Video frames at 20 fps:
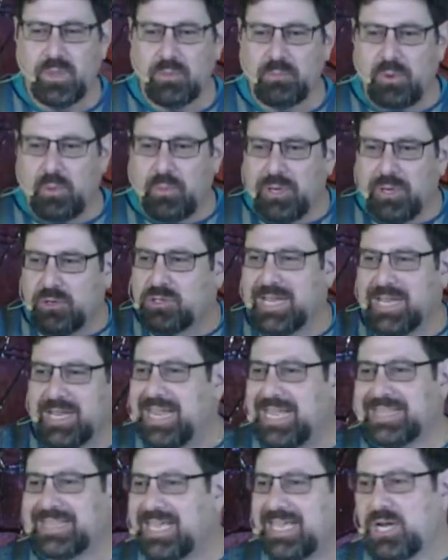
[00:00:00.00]
But when you
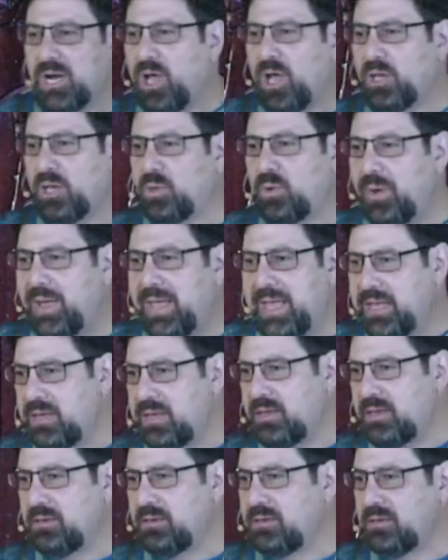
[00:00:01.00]
take that all away
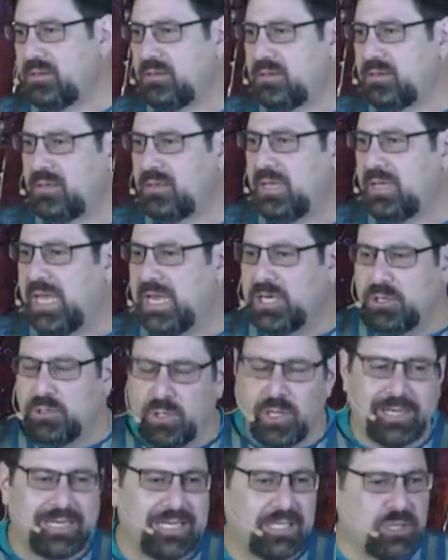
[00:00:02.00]
and you
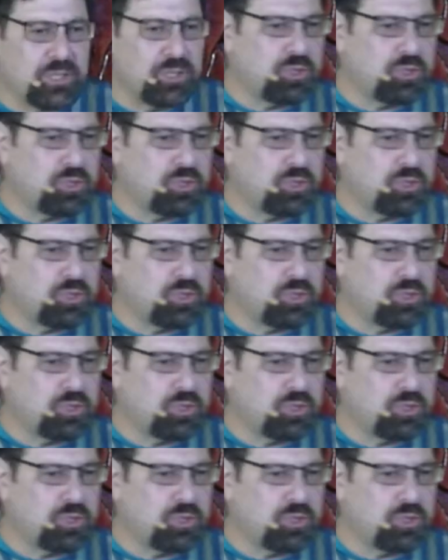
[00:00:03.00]
look at the